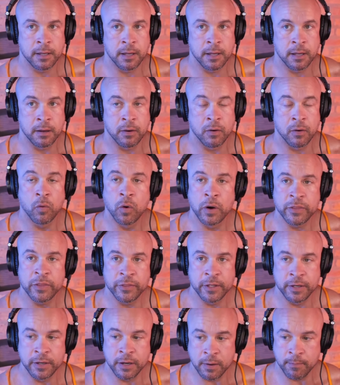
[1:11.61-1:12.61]
what the
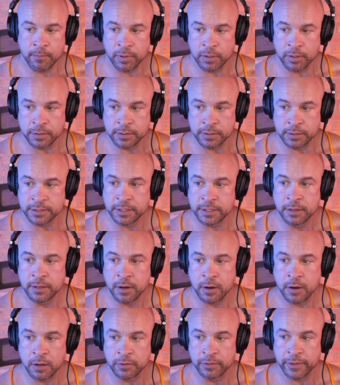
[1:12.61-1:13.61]
numbers
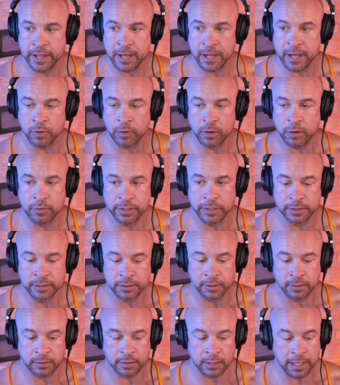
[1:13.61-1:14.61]
on that were going to
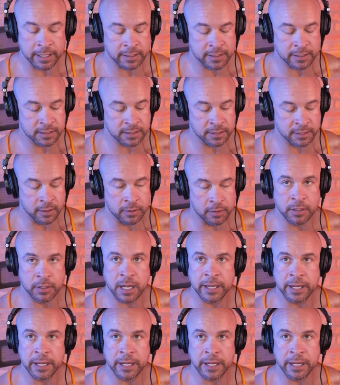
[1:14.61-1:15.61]
look like. So
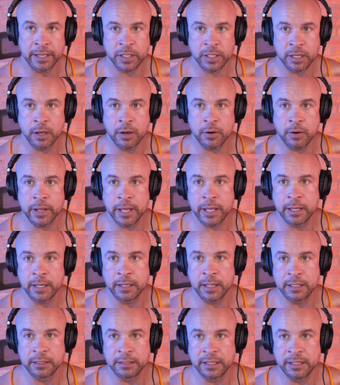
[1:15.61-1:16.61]
I guess we can go ahead
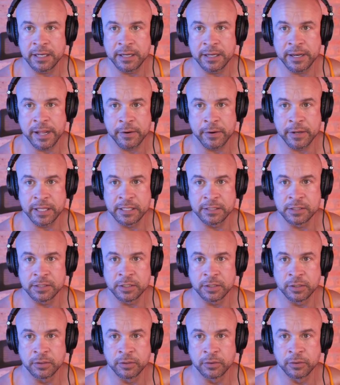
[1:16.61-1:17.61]
and get down
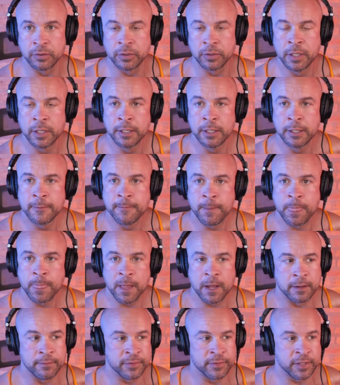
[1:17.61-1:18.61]
into
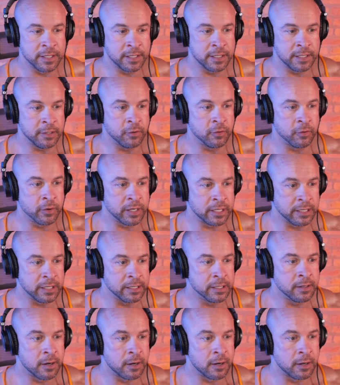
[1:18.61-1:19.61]
the
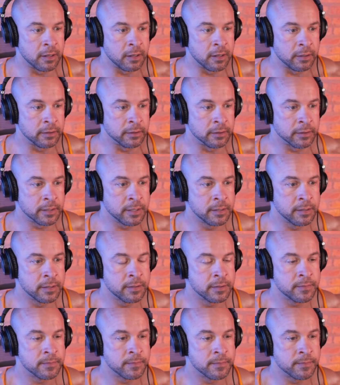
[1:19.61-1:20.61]
nitty-gritty on
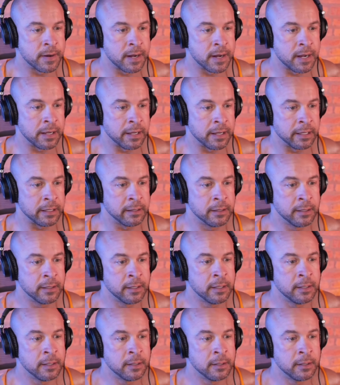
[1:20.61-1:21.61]
my
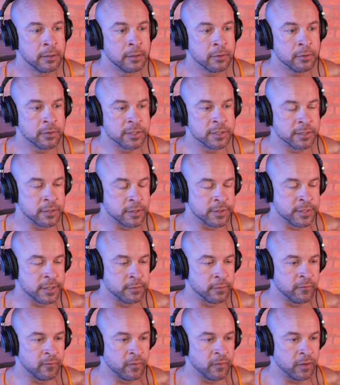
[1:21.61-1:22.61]
results and
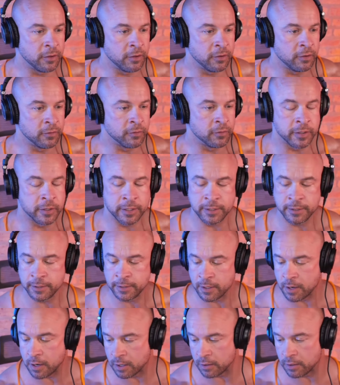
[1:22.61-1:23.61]
review
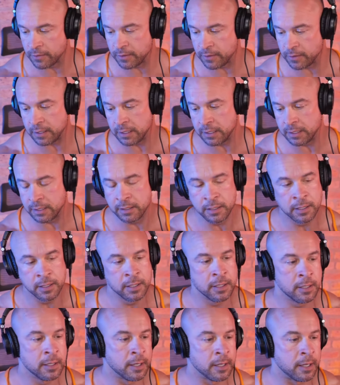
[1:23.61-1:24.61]
on the
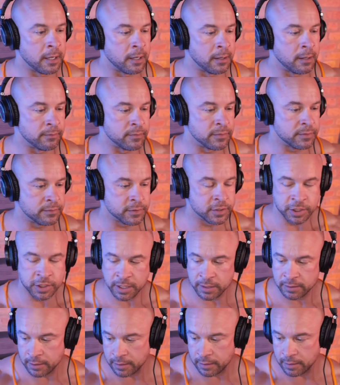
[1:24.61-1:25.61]

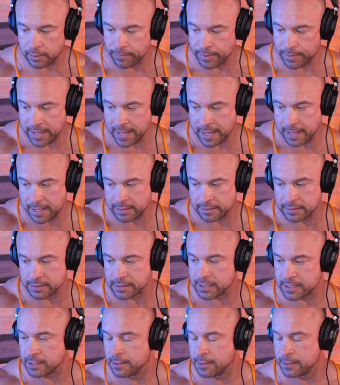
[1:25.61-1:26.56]
NGENLA pens.